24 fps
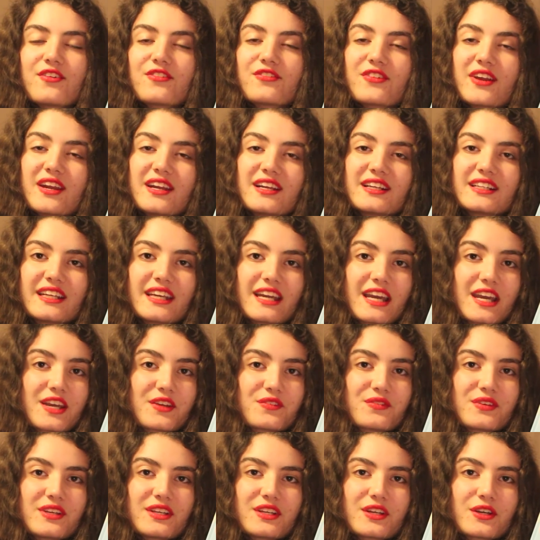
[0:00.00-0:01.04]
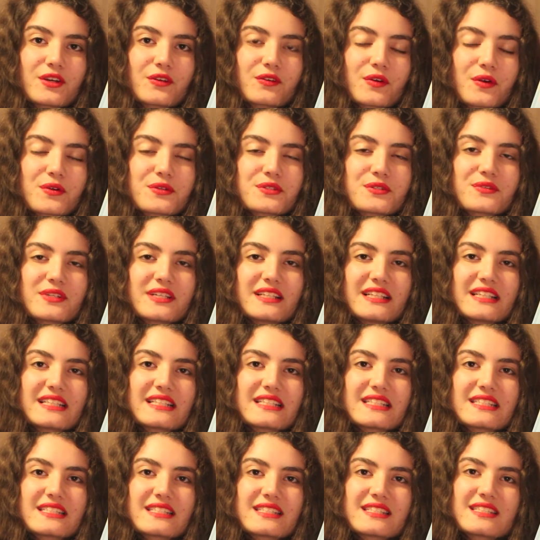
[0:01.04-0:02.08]
Frankly I'd read her grocery
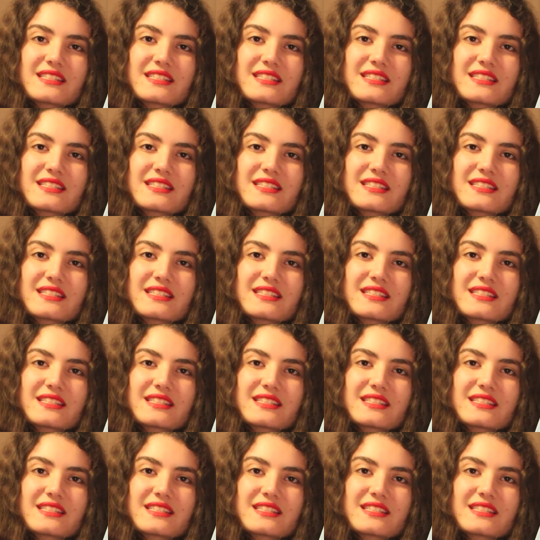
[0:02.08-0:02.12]
lists.